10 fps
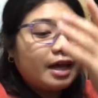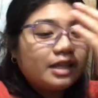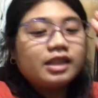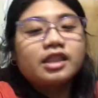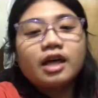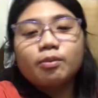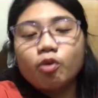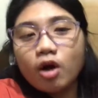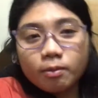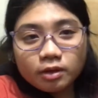then that
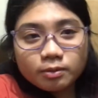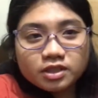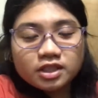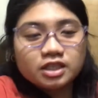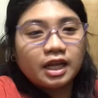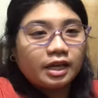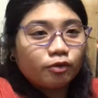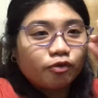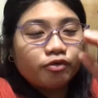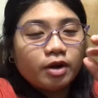problem is just like
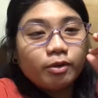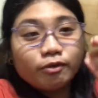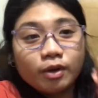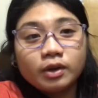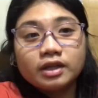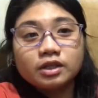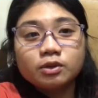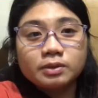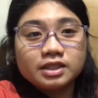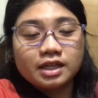very little
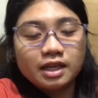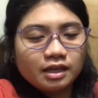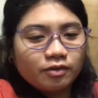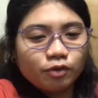mistake.